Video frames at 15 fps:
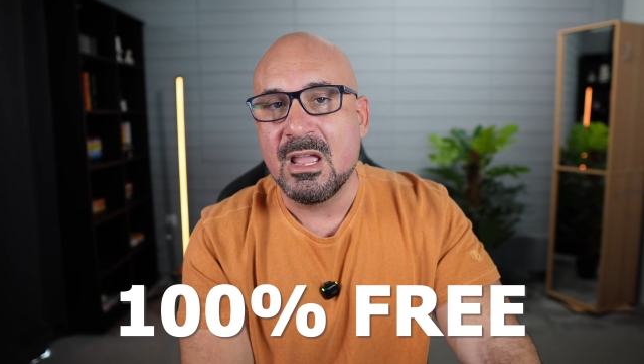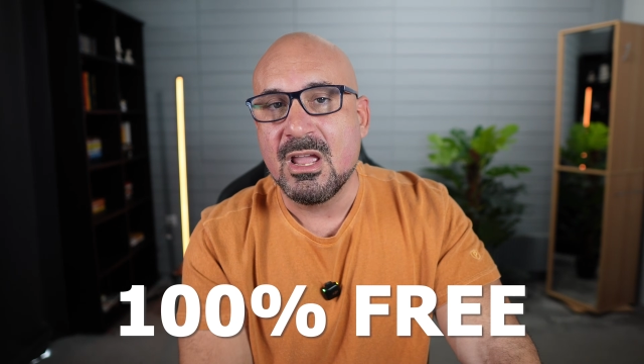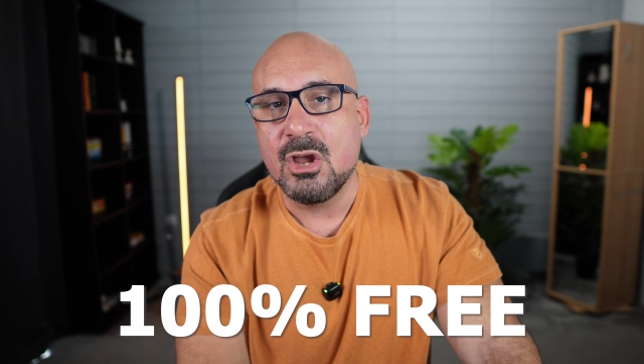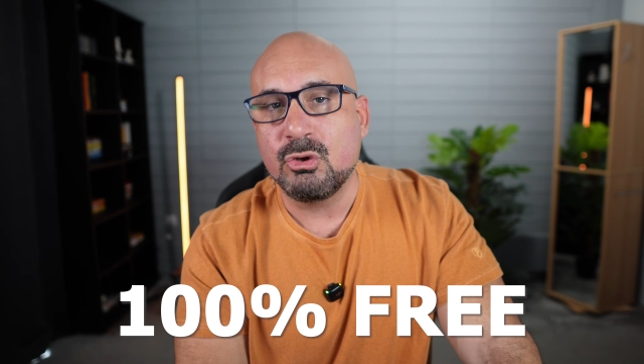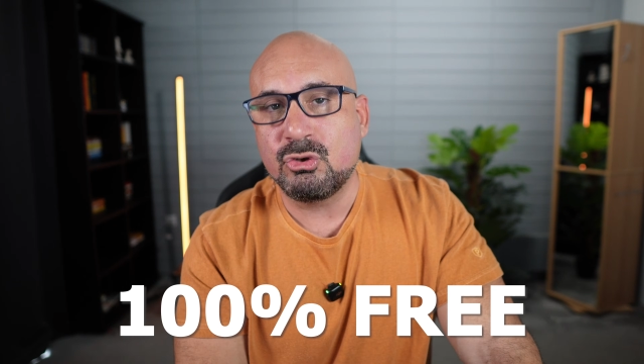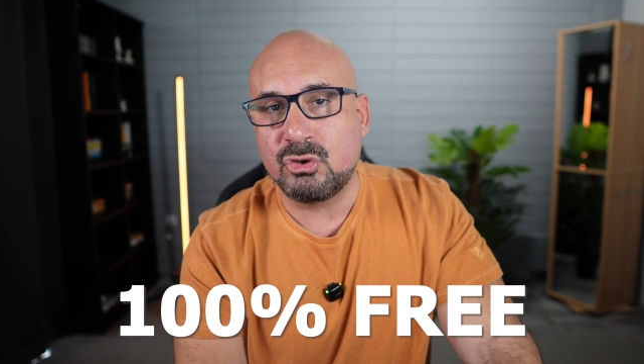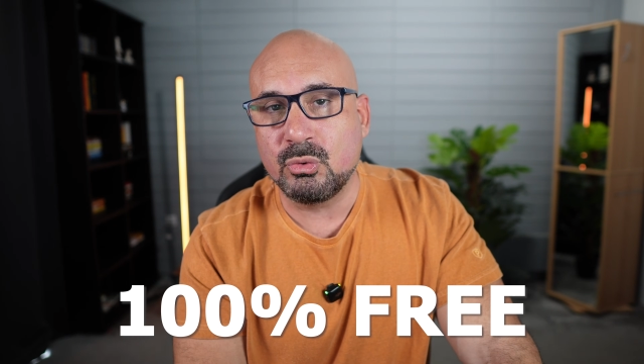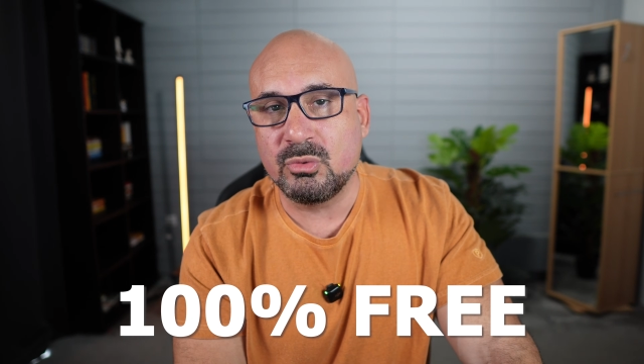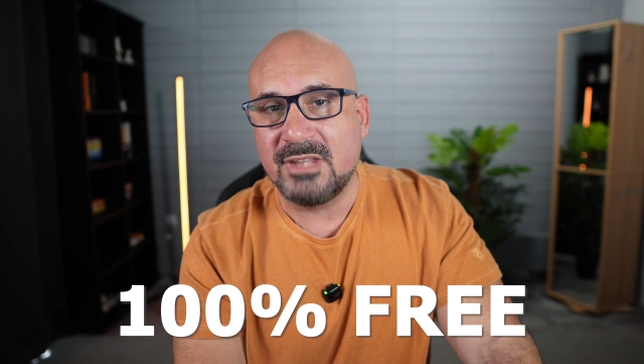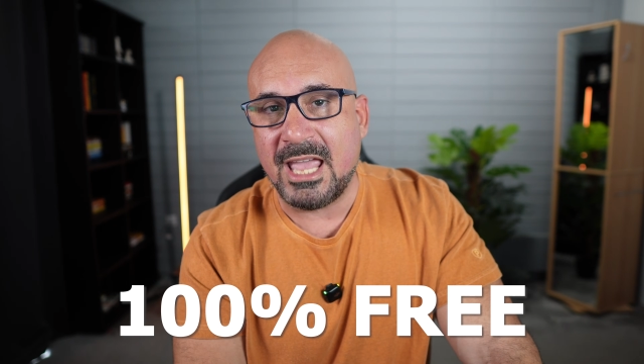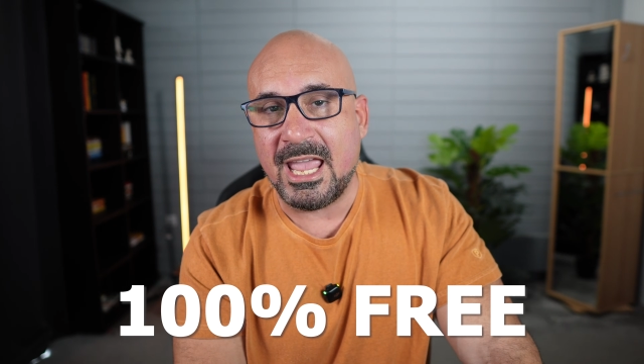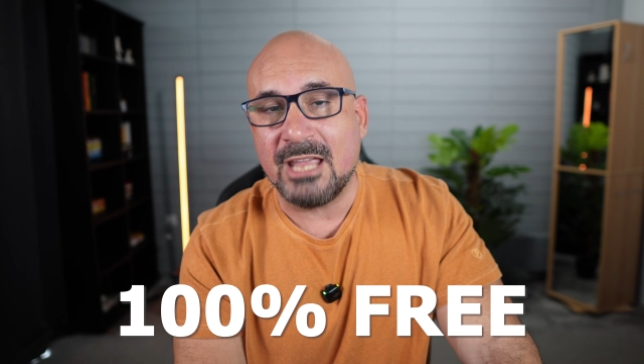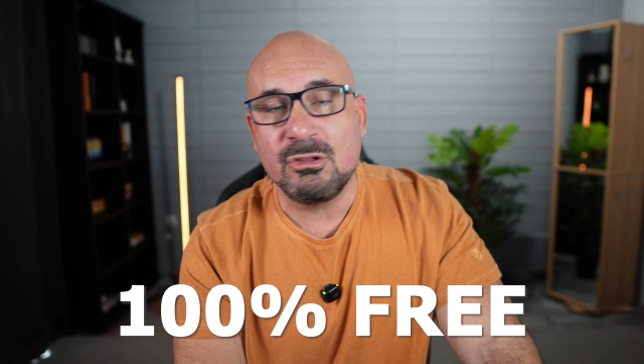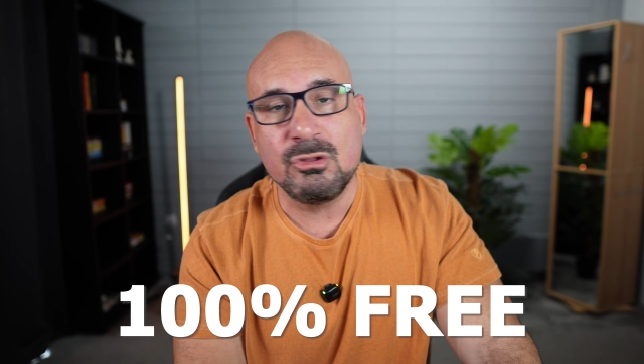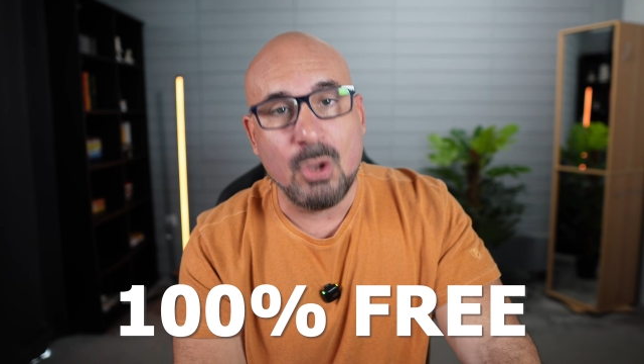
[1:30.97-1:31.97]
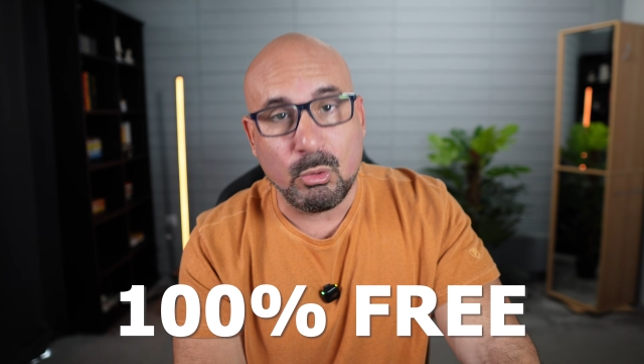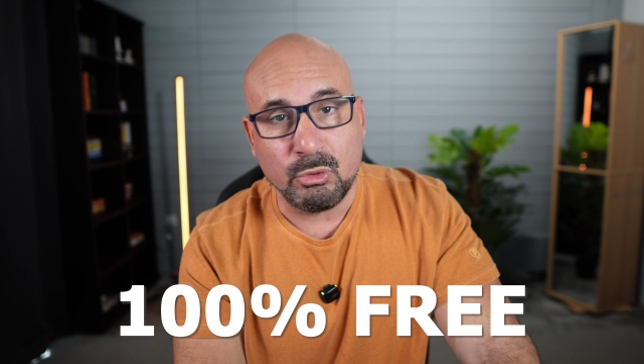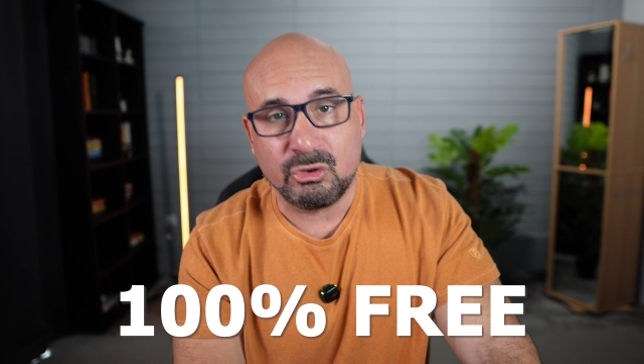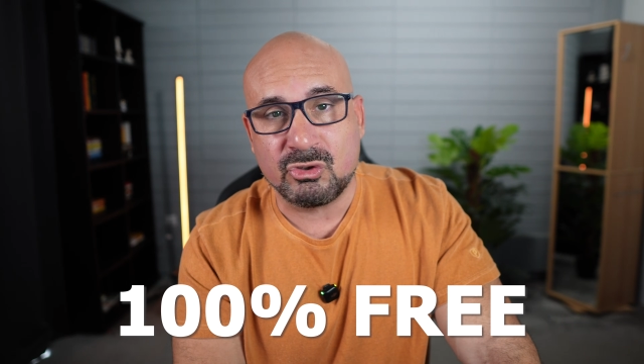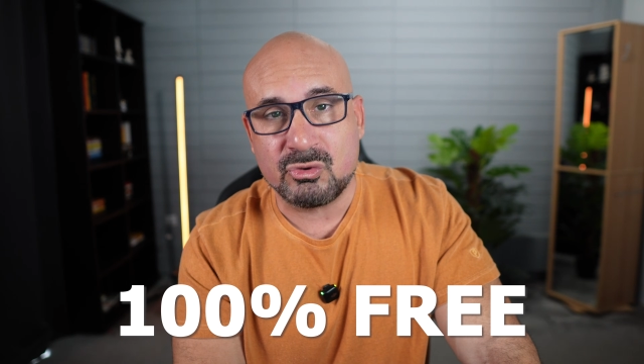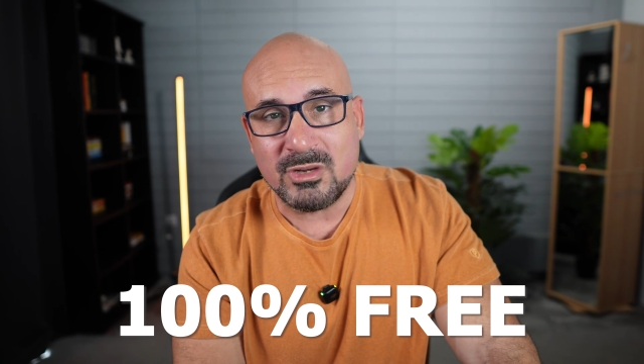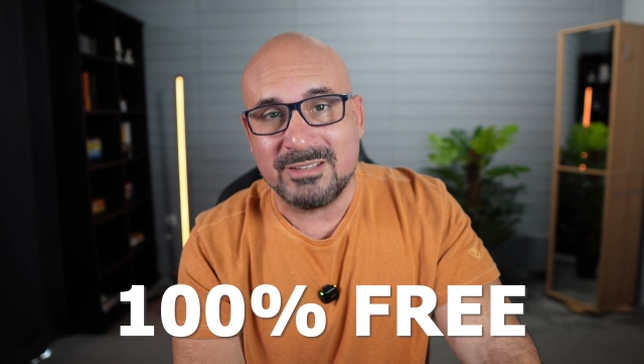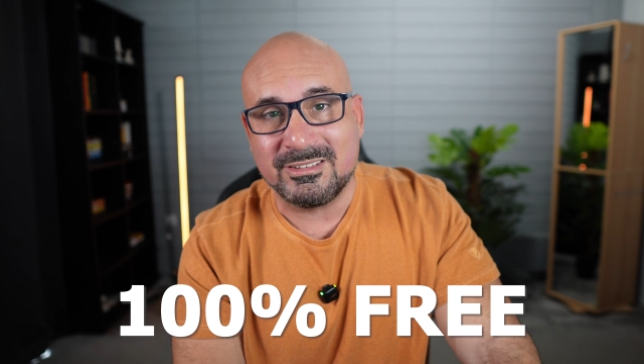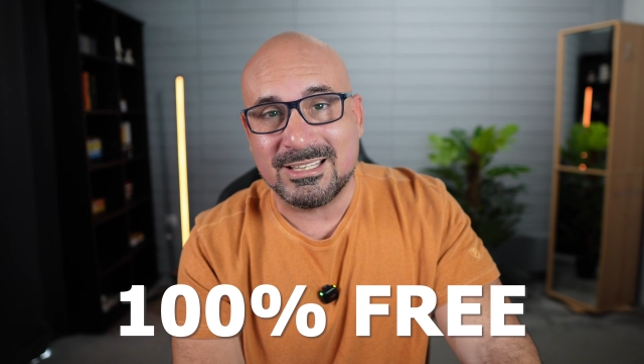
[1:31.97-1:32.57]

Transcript: today, no strings